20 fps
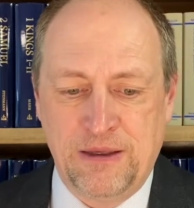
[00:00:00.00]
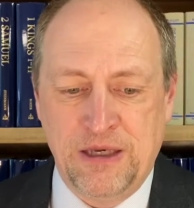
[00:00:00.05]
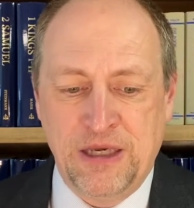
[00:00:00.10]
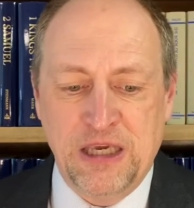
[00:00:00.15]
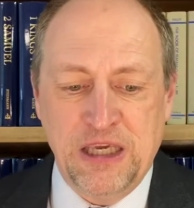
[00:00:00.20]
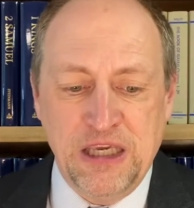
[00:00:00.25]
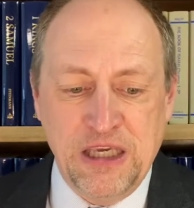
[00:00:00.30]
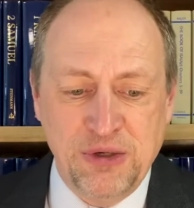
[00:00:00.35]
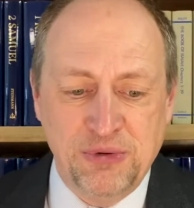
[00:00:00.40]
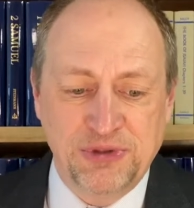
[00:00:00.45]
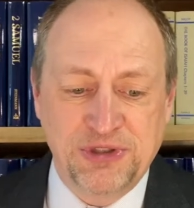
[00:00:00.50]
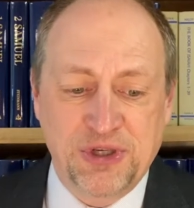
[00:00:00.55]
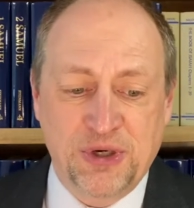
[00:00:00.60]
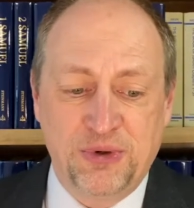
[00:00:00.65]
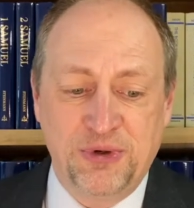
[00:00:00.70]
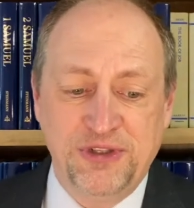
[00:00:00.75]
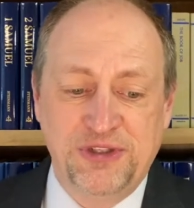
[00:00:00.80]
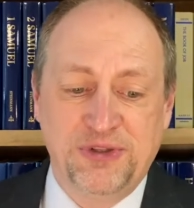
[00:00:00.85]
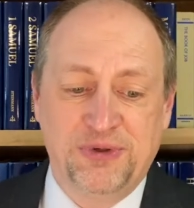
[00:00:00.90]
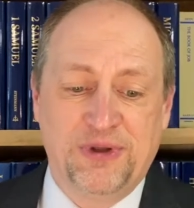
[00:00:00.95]
He was
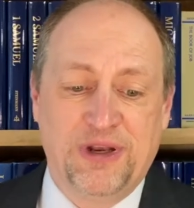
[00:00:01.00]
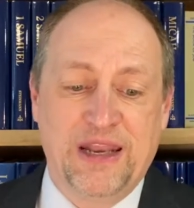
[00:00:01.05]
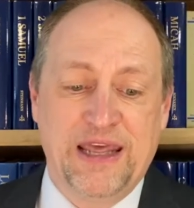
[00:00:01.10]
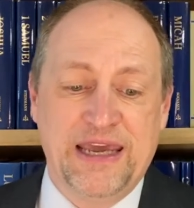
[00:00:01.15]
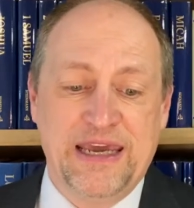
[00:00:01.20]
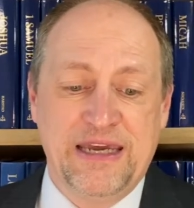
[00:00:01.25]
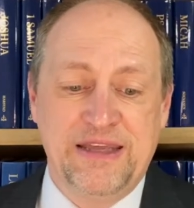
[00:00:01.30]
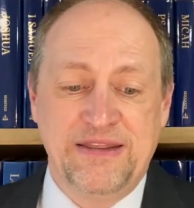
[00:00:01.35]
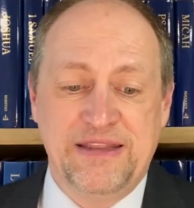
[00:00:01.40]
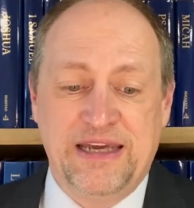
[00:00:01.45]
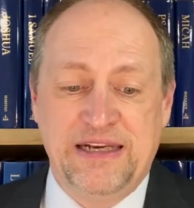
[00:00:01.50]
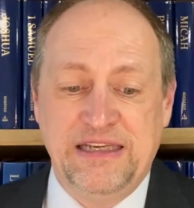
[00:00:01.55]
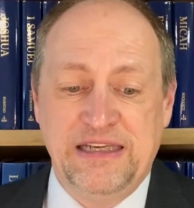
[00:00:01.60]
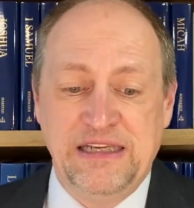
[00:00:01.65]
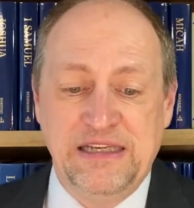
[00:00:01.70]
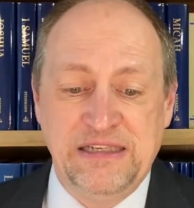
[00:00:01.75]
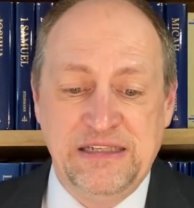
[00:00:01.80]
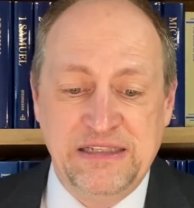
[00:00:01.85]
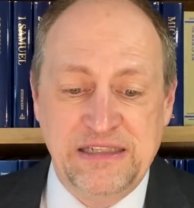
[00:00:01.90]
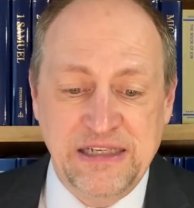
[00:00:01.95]
going to a land that
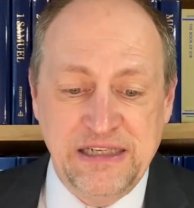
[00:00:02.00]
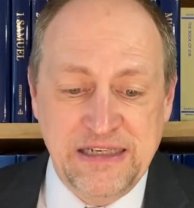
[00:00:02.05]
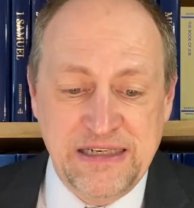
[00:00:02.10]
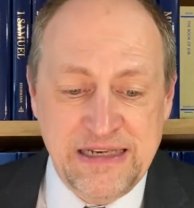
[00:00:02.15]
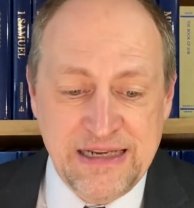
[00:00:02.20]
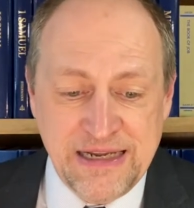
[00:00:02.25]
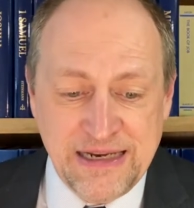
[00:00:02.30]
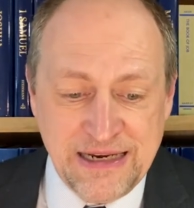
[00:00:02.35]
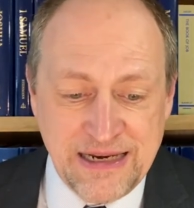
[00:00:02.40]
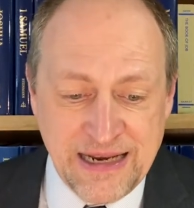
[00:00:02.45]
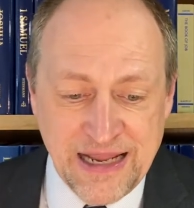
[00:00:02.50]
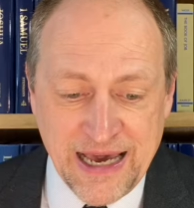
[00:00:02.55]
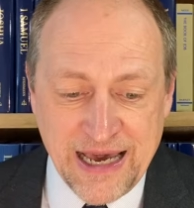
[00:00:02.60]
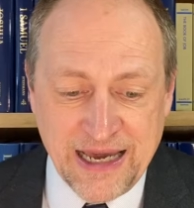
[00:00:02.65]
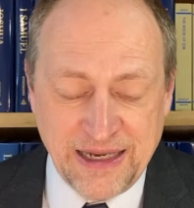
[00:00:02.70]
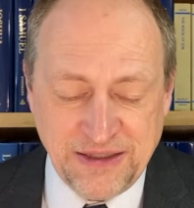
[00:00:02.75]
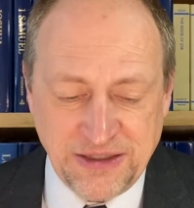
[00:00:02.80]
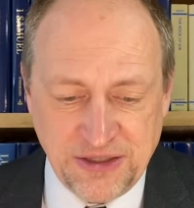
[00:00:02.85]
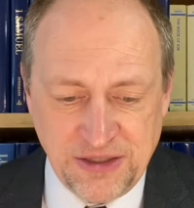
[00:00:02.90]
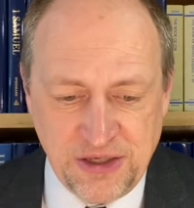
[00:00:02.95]
he did
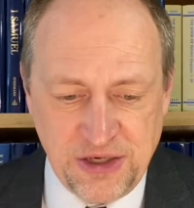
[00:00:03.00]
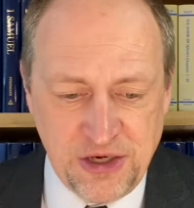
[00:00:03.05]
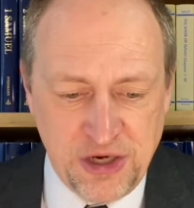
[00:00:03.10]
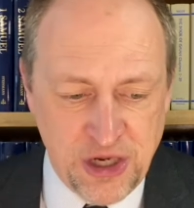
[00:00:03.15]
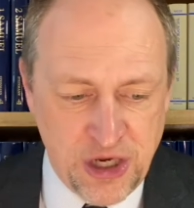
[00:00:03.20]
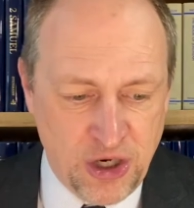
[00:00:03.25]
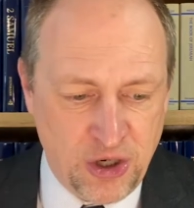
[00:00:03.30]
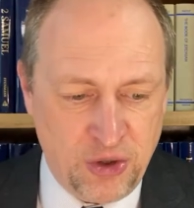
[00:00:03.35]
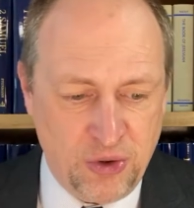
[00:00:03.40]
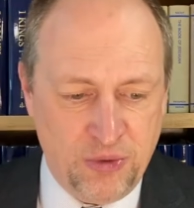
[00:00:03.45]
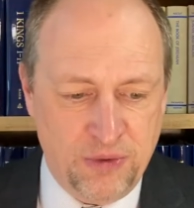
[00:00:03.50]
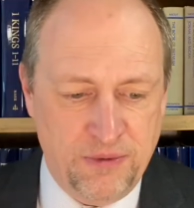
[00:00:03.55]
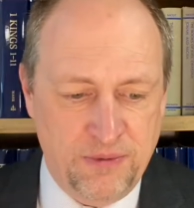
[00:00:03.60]
not know.